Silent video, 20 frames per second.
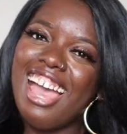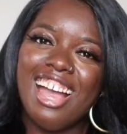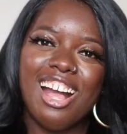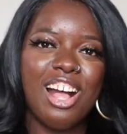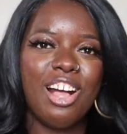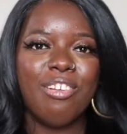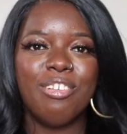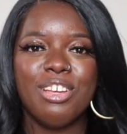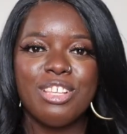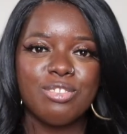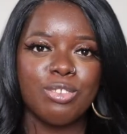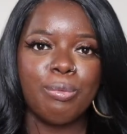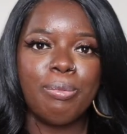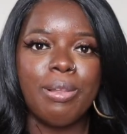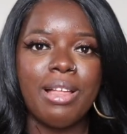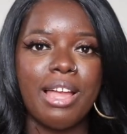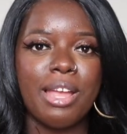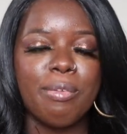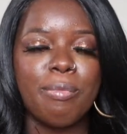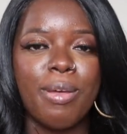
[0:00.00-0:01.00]
I always
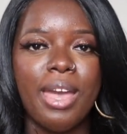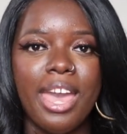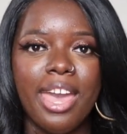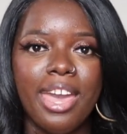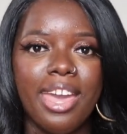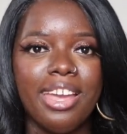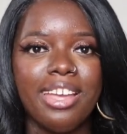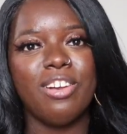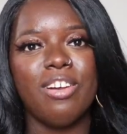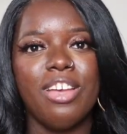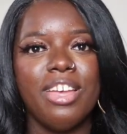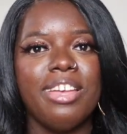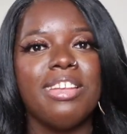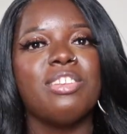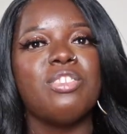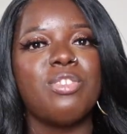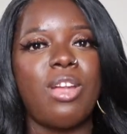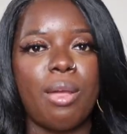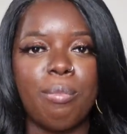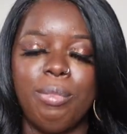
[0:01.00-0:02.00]
reply back. Go
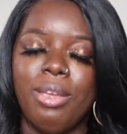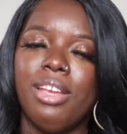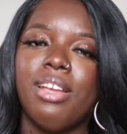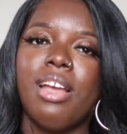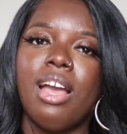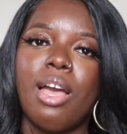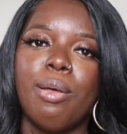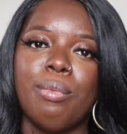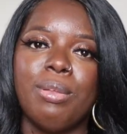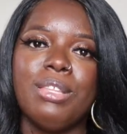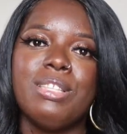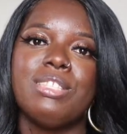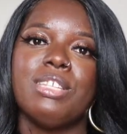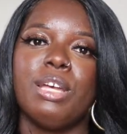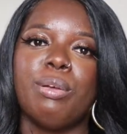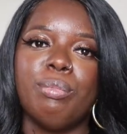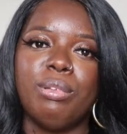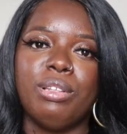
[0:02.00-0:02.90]
ahead, drop me a comment down